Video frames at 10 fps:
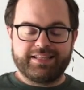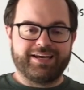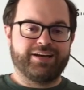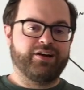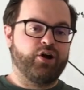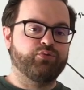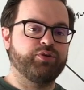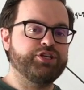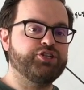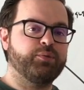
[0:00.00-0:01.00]
the
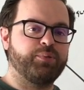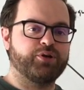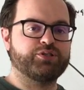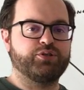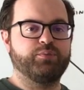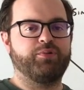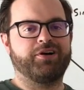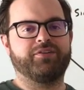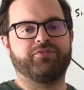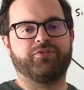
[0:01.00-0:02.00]
original person who
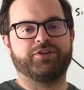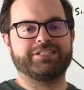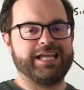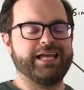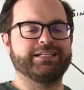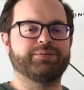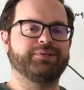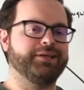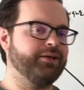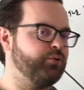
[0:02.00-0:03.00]
bought it for 10 is going
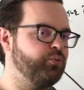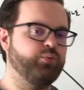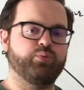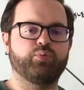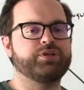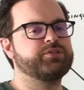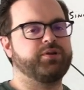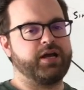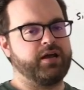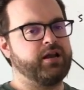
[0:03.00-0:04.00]
to be like, what's
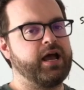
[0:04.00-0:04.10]
going on?